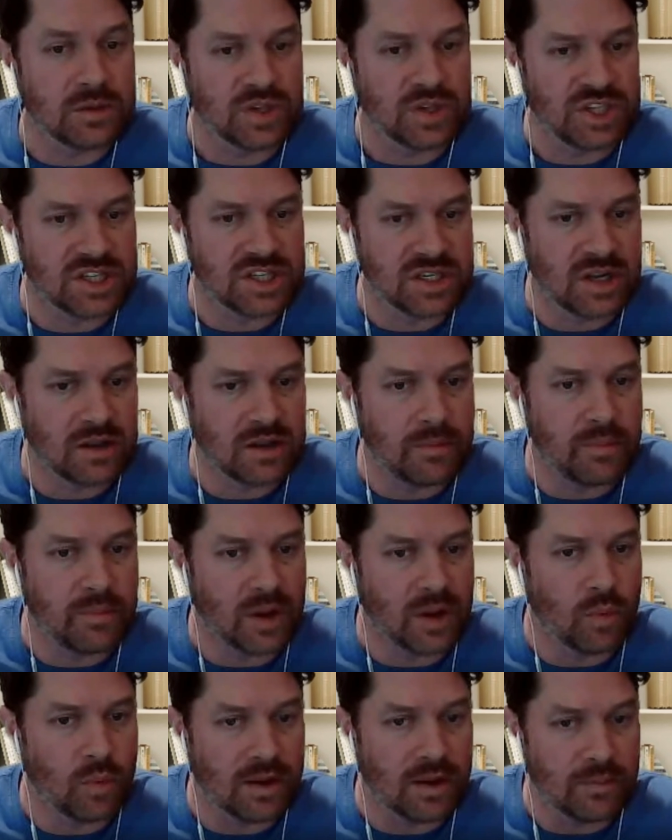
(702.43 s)
which is another
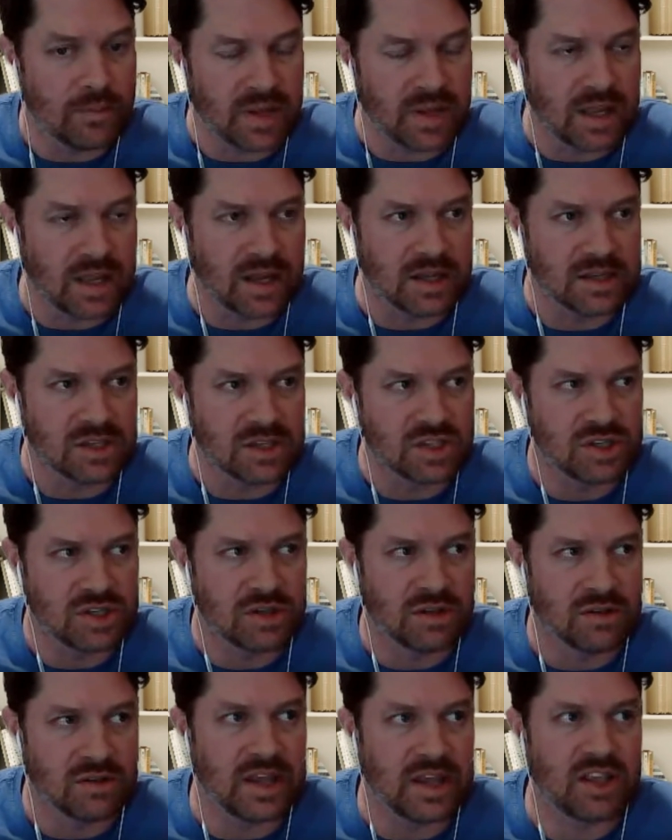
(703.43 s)
big one, because
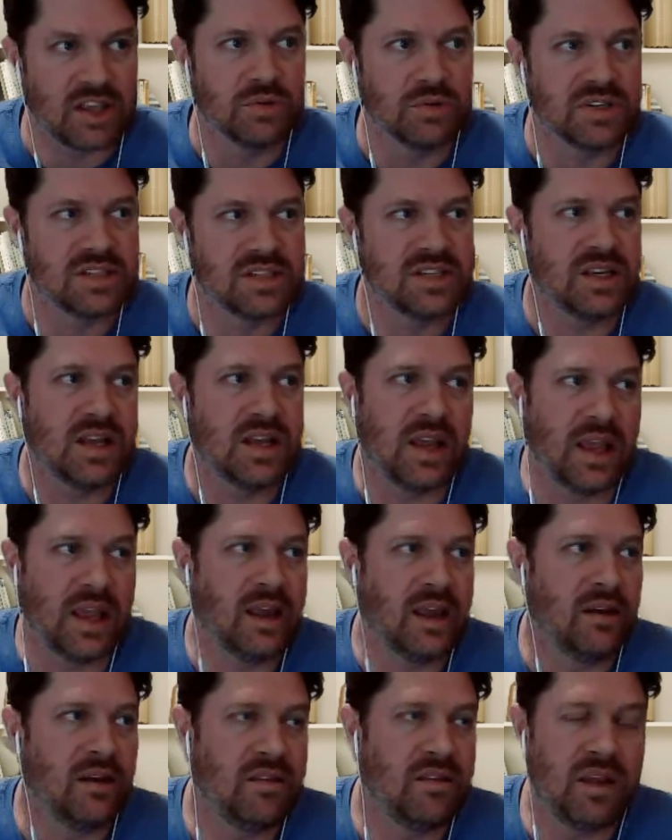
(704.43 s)
like you'll see
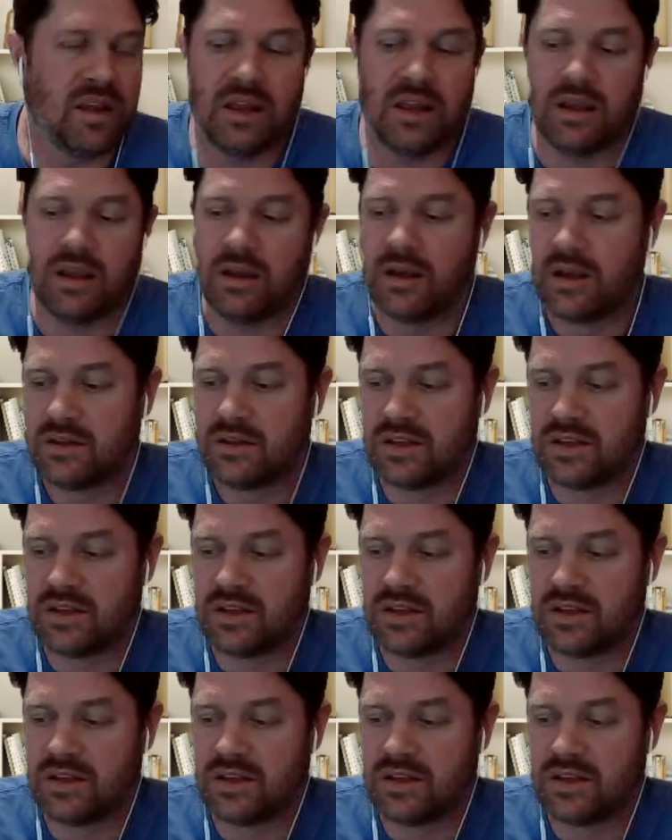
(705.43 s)
in the